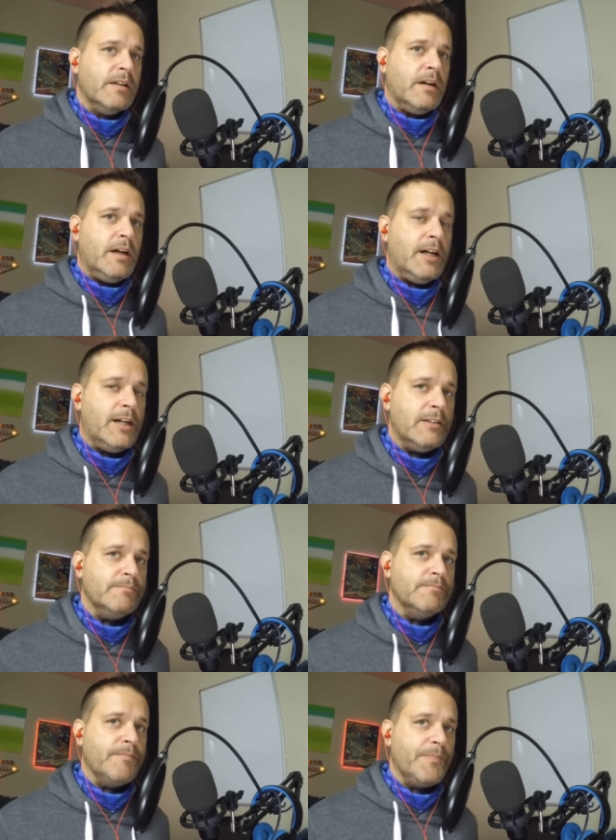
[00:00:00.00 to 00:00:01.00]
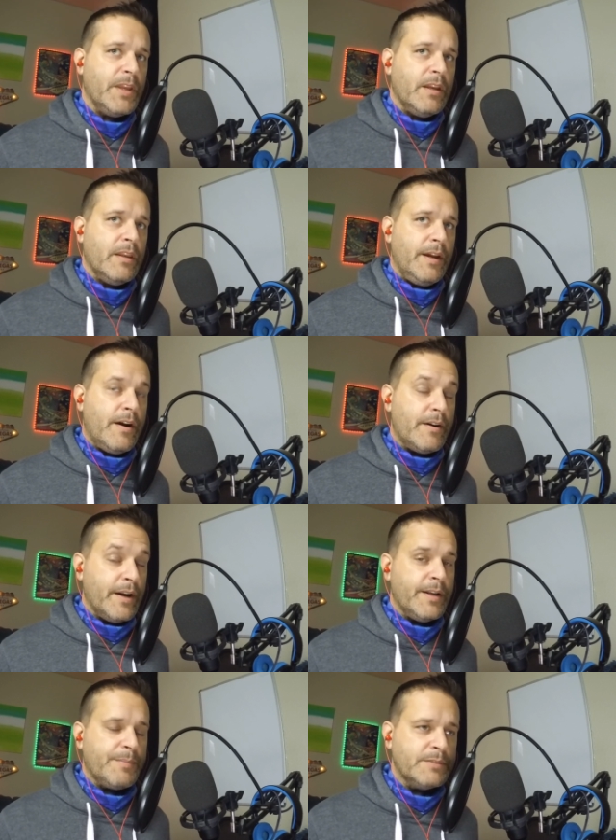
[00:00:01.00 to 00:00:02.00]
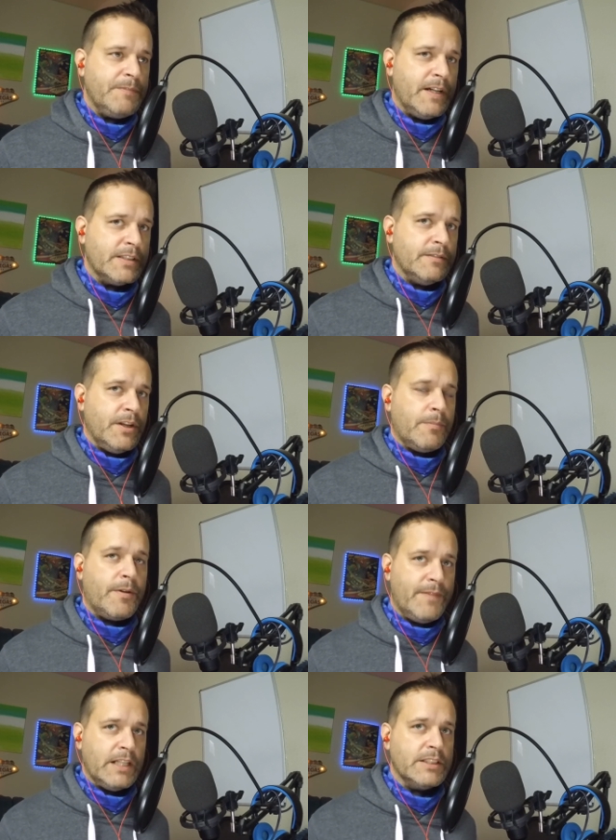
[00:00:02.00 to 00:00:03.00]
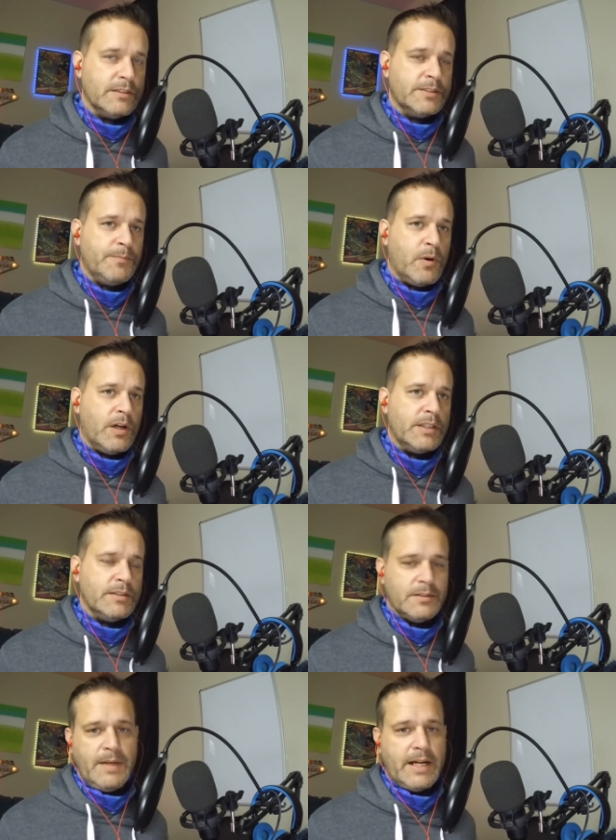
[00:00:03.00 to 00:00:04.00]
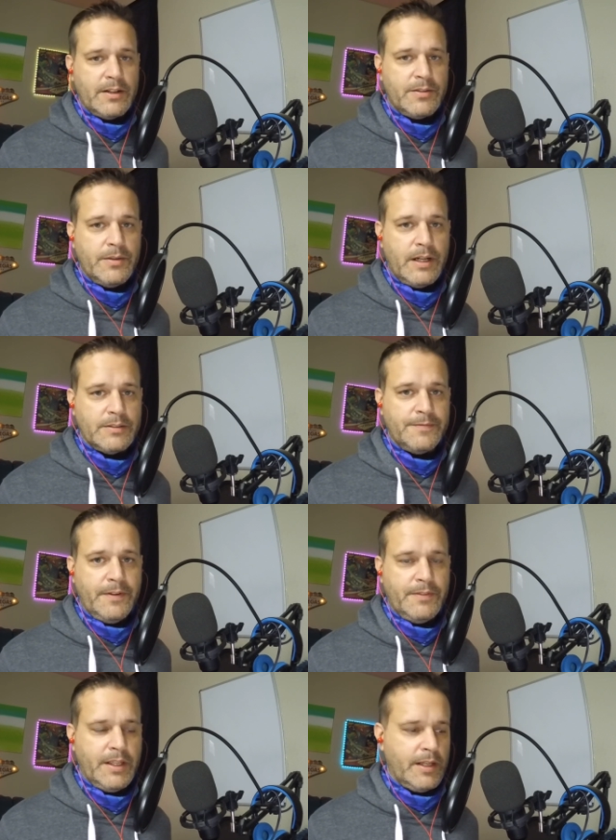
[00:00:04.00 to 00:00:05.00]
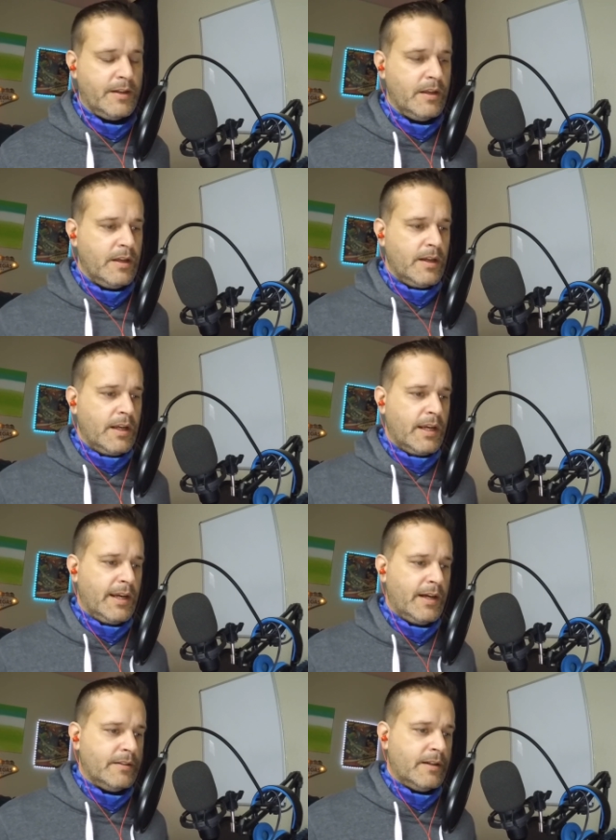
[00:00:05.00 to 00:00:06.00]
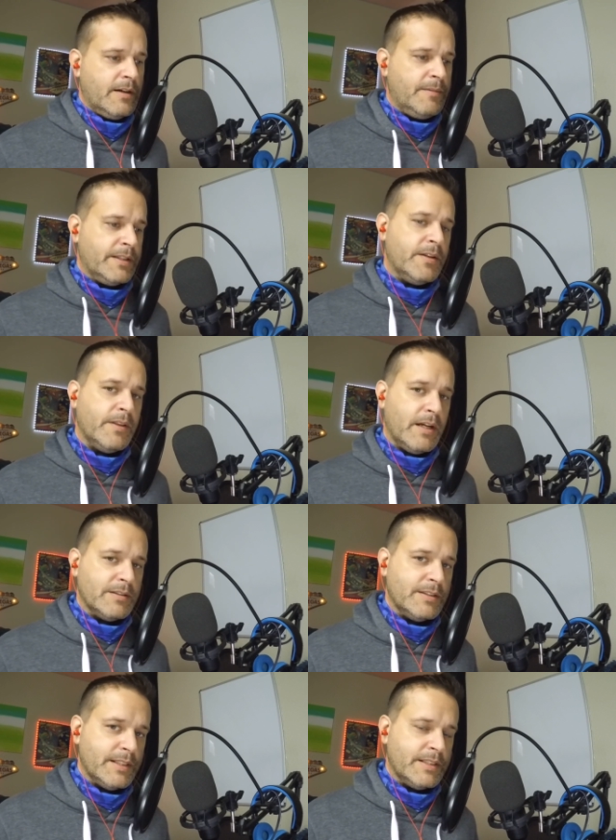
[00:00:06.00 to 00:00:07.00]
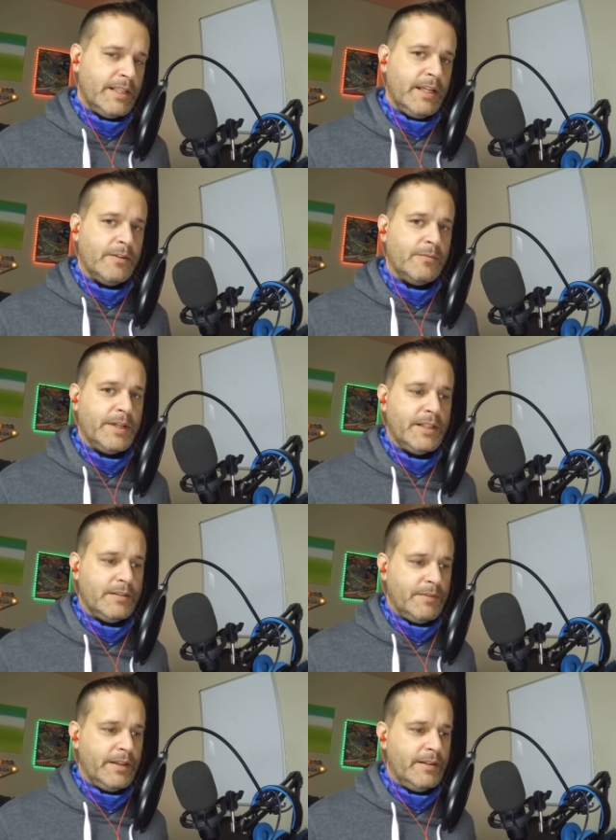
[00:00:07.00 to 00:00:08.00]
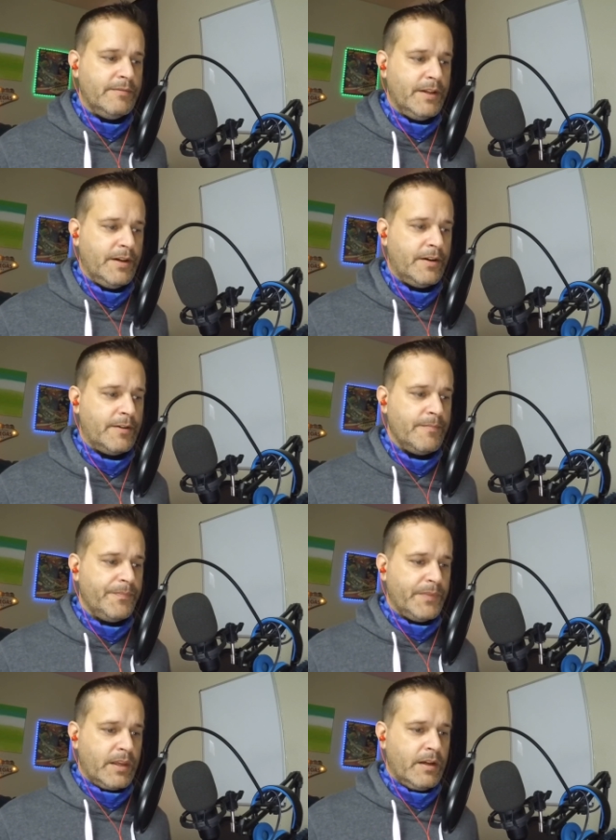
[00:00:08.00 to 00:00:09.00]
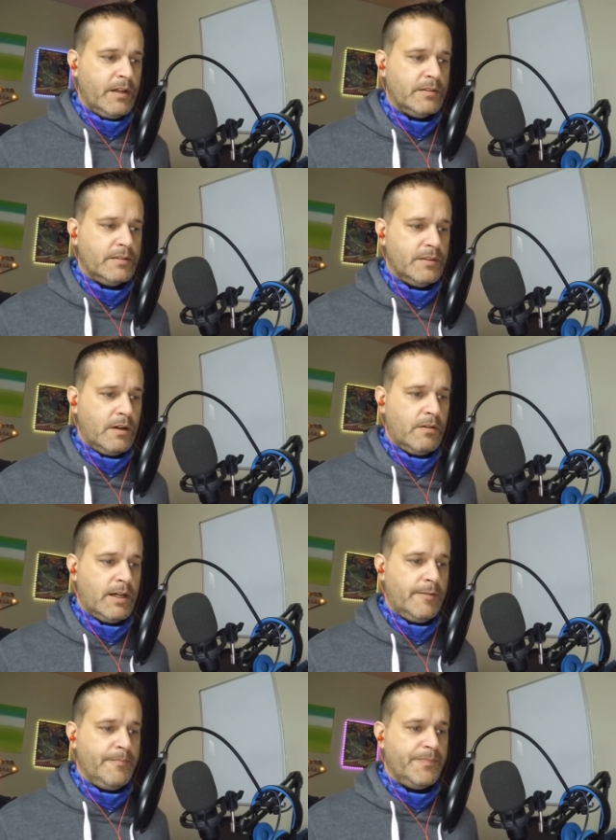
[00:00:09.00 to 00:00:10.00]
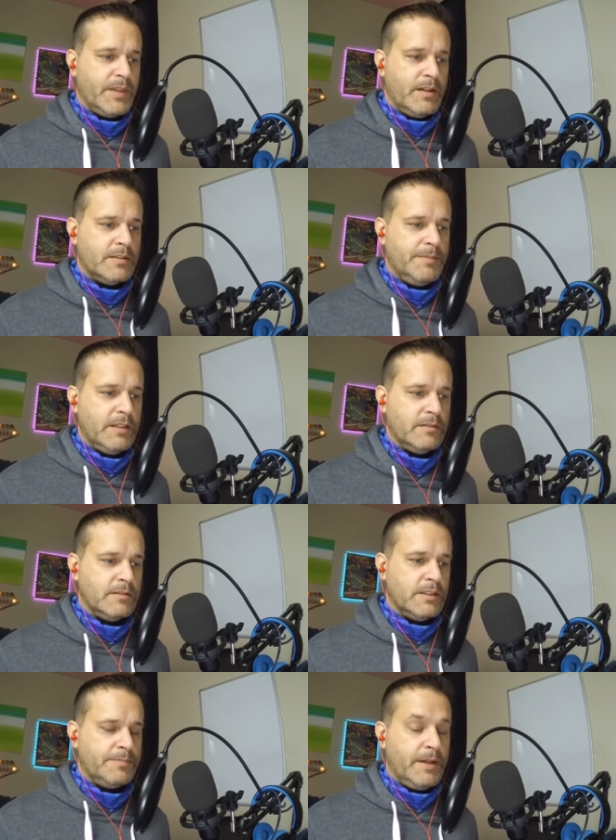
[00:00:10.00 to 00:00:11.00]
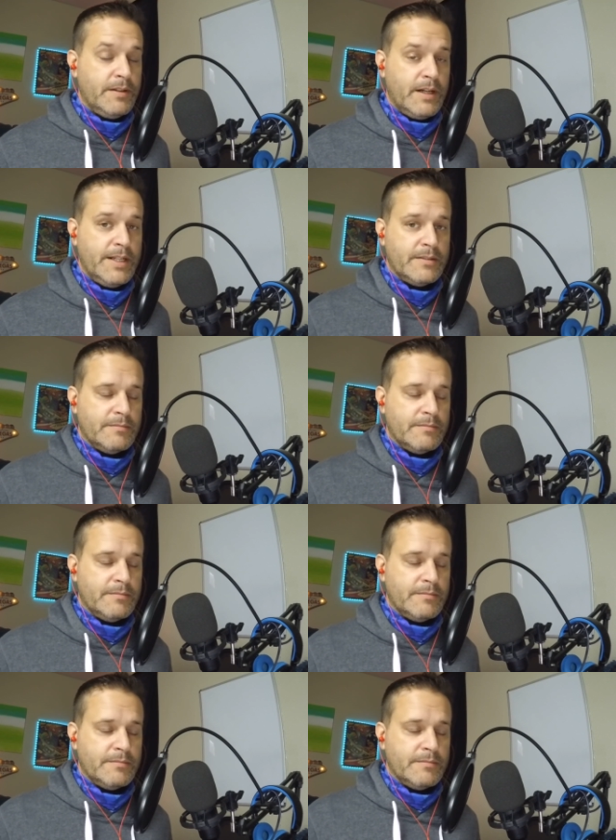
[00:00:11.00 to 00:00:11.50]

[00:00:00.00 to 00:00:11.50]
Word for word: They are getting professional sports. This is back in 2015. And by 2016, we lived here. And so it's been nice.